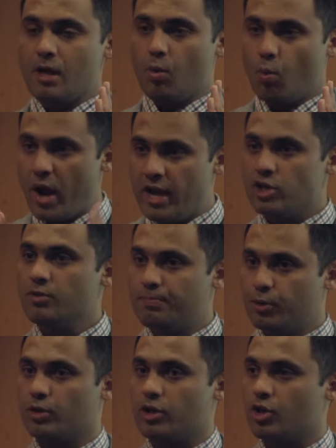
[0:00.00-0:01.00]
where you
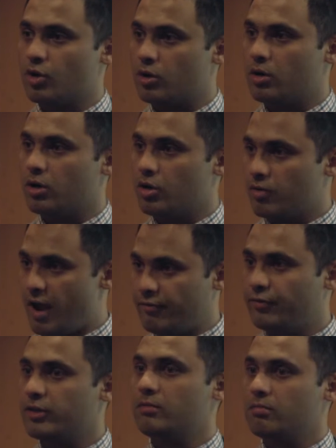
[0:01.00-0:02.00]
put your
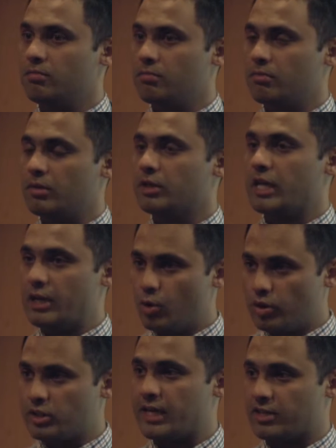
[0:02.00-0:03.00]
effort in
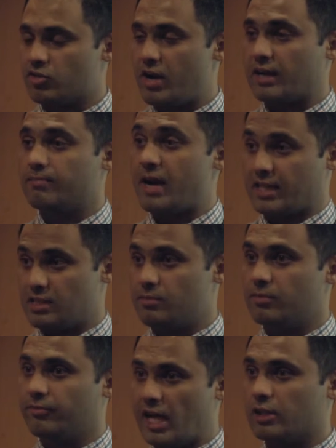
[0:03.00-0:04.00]
order to extract
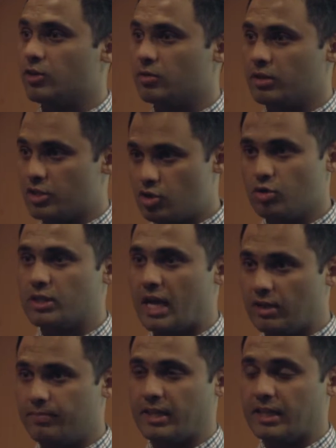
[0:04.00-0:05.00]
maximum value. There's no
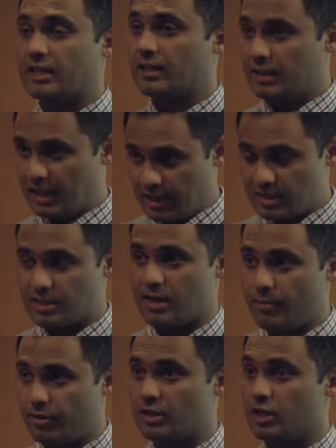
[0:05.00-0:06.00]
doubt about that. That is
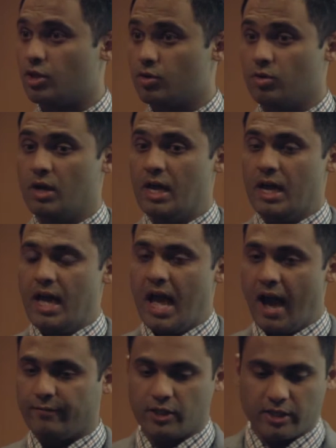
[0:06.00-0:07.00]
something that you
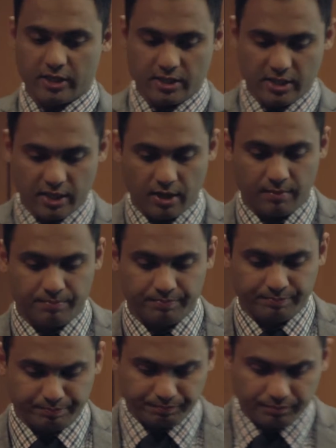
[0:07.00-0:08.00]
have to consider
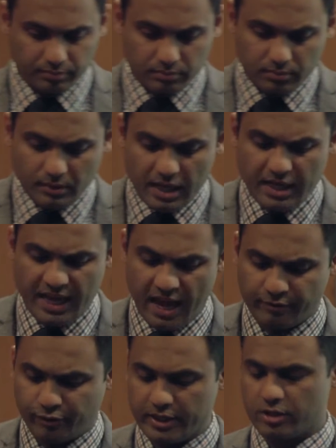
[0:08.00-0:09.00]

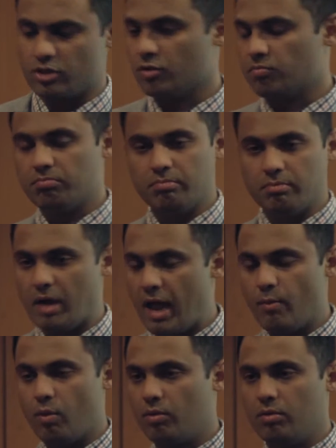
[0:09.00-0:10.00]
carefully. So,
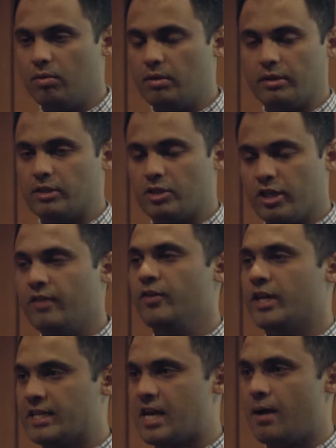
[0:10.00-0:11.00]
and to give you
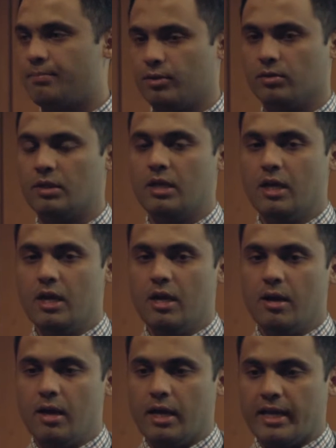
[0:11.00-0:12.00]
an example,
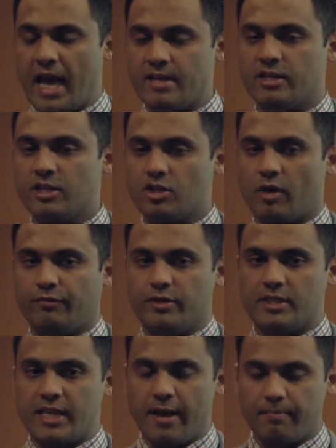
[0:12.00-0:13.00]
candidates often
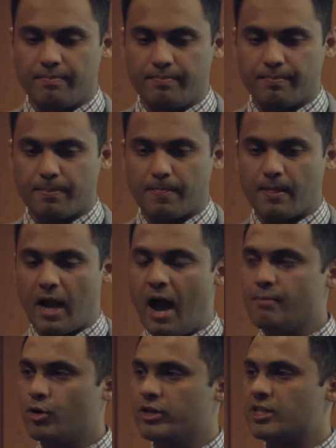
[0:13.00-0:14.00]
say,
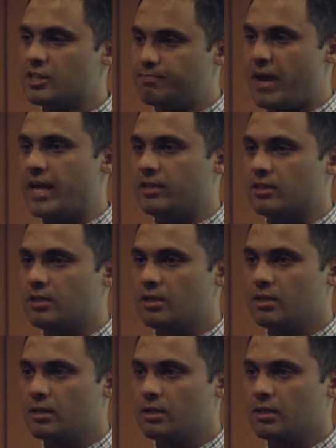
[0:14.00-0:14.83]
I'm going to spend